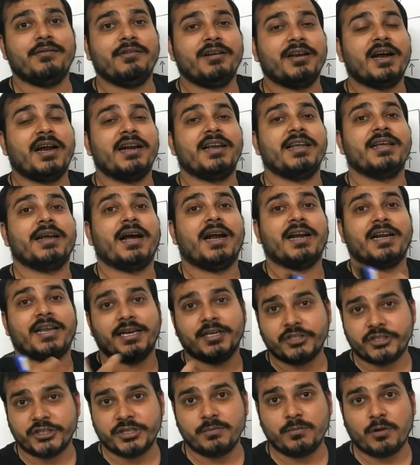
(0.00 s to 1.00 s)
regarding
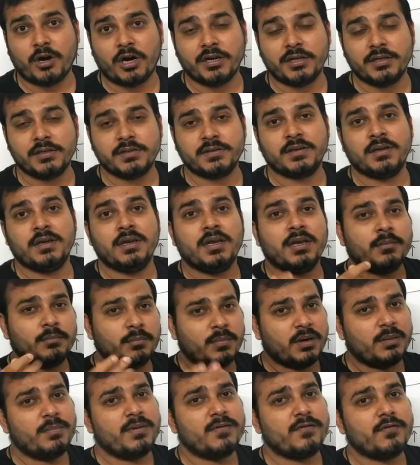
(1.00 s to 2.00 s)
attention models
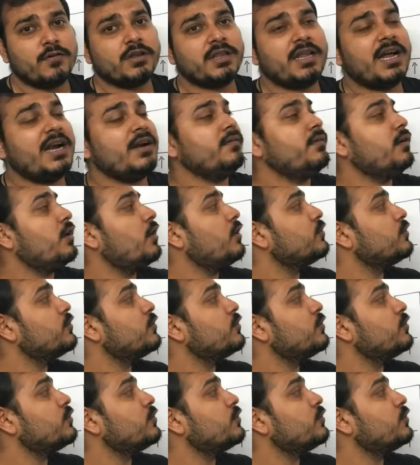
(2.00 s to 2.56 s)
but before that we'll